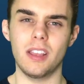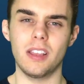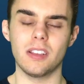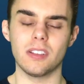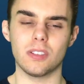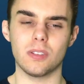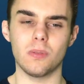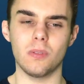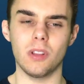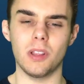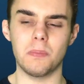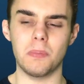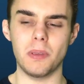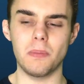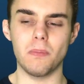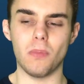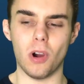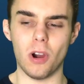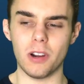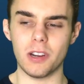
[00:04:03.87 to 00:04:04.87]
So will it be
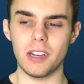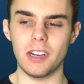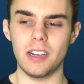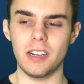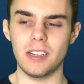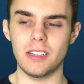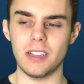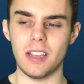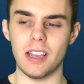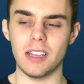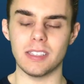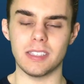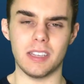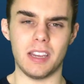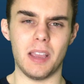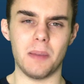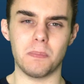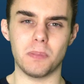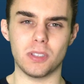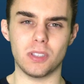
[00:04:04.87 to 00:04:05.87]
marketed as an
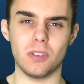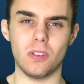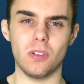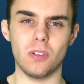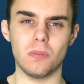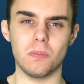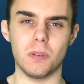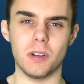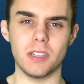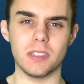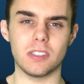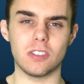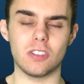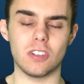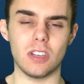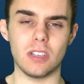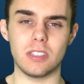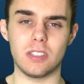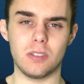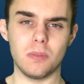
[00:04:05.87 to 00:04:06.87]
episode, but it's
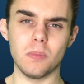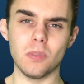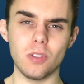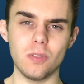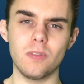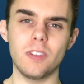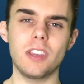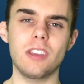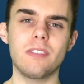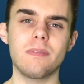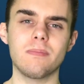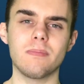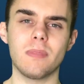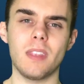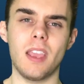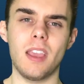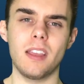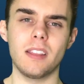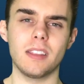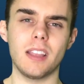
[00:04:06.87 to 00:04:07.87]
just a movie?
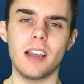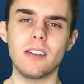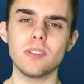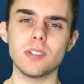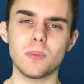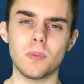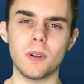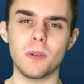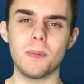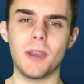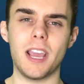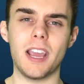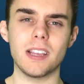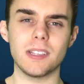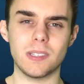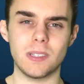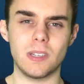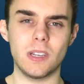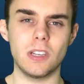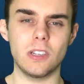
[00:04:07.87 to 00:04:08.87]
That was one of my
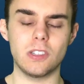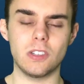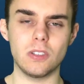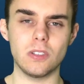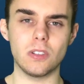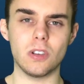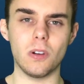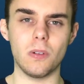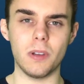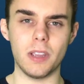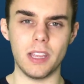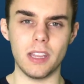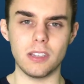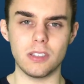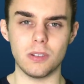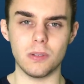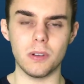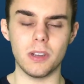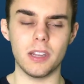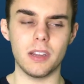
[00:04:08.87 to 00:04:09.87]
hesitations going
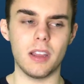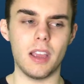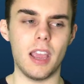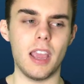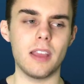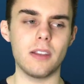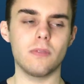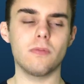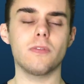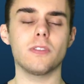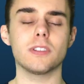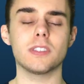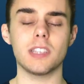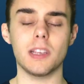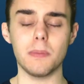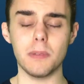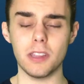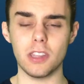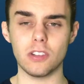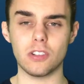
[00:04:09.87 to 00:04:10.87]
into it, and for
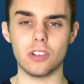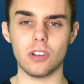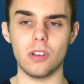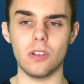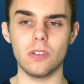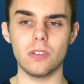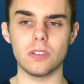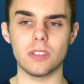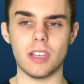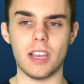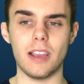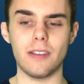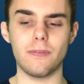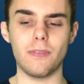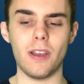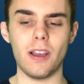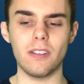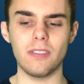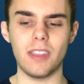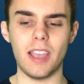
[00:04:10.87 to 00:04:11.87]
some of the shows, I
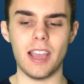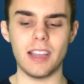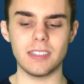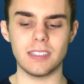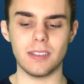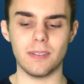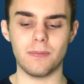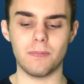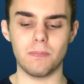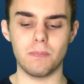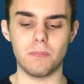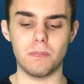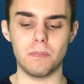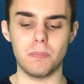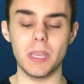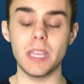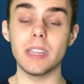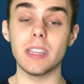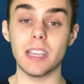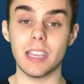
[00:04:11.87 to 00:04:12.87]
found that to
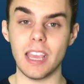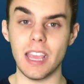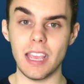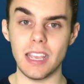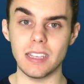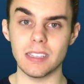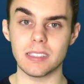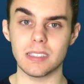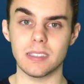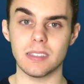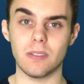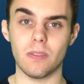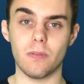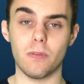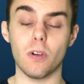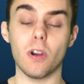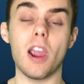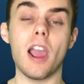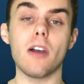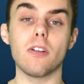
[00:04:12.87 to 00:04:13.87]
be the case
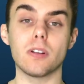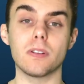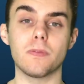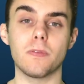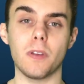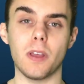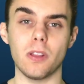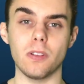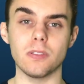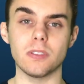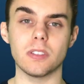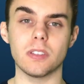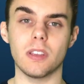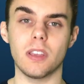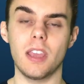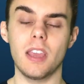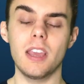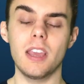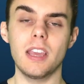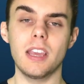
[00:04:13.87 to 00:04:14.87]
for how it felt.
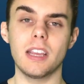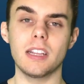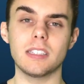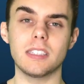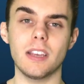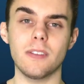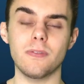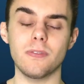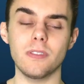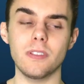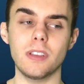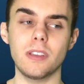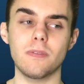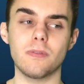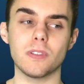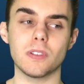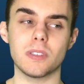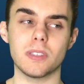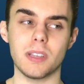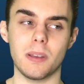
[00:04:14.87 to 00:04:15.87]
It definitely,
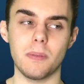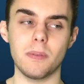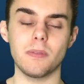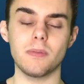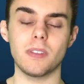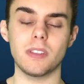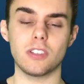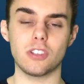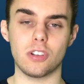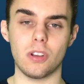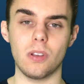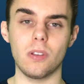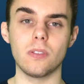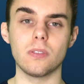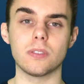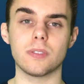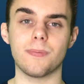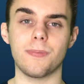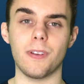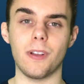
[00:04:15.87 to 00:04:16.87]
for some of the
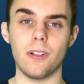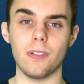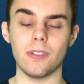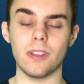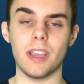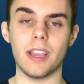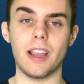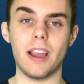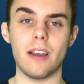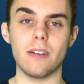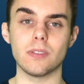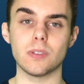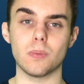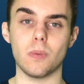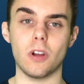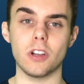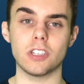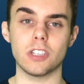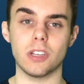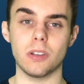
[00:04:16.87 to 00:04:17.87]
shows, felt like I was
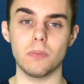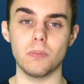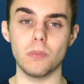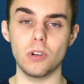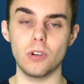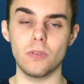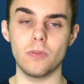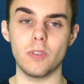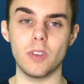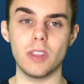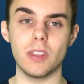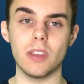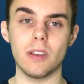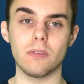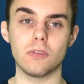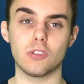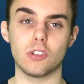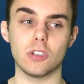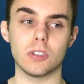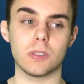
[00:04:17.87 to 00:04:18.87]
watching a movie that
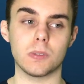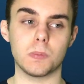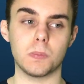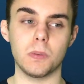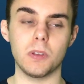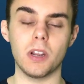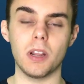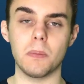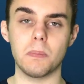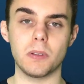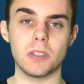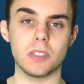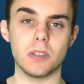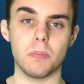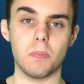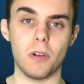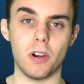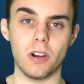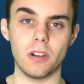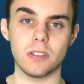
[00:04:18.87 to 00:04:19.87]
was just split up into
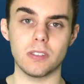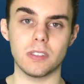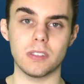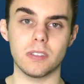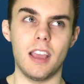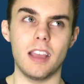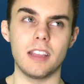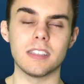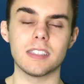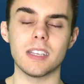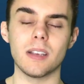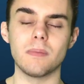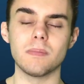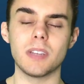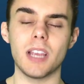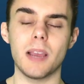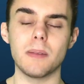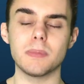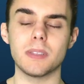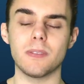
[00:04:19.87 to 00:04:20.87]
parts, and
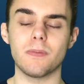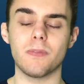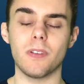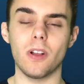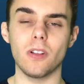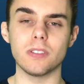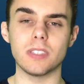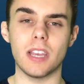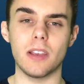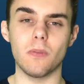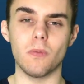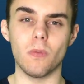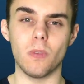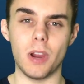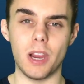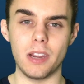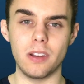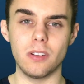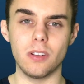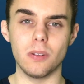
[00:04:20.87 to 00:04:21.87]
sometimes it felt at
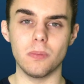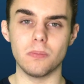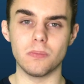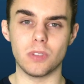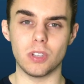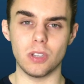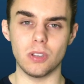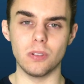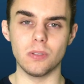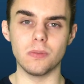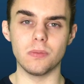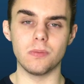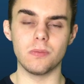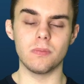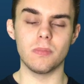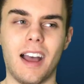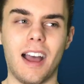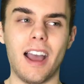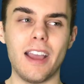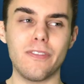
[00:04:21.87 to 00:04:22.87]
random too.
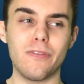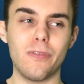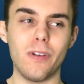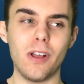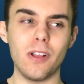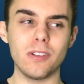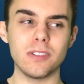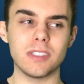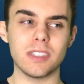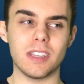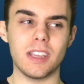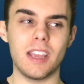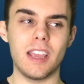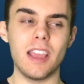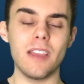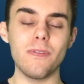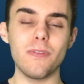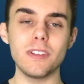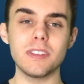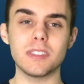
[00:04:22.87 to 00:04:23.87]
I felt
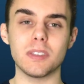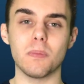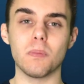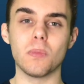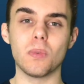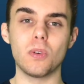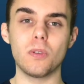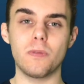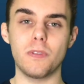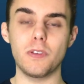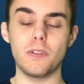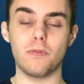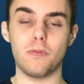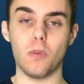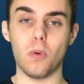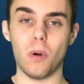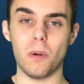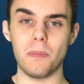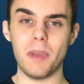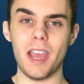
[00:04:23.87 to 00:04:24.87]
if it's a movie
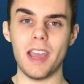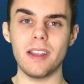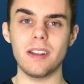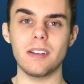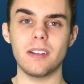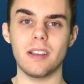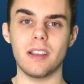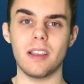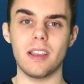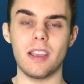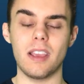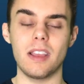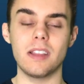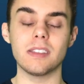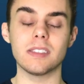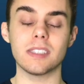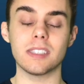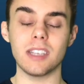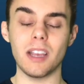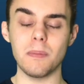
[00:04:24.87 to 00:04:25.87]
format,
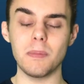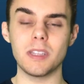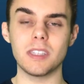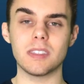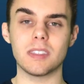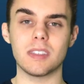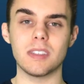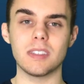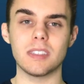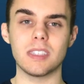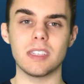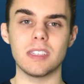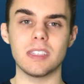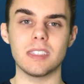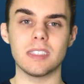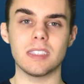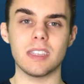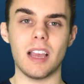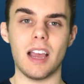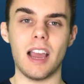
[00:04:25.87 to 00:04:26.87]
in some
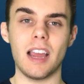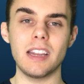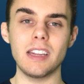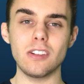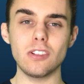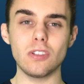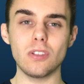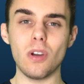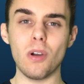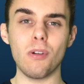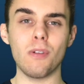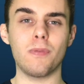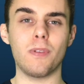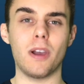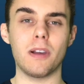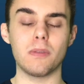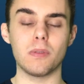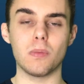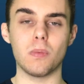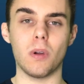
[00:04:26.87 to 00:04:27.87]
instances, I didn't know if
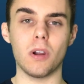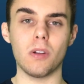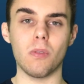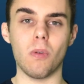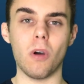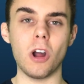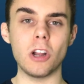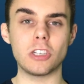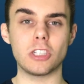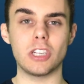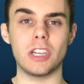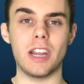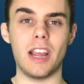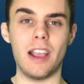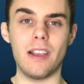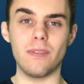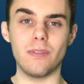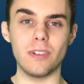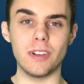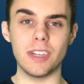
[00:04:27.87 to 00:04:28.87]
I would want to watch it
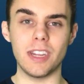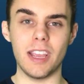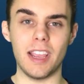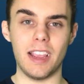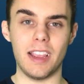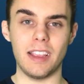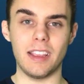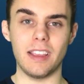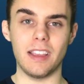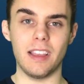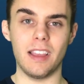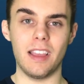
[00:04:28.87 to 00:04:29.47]
every day.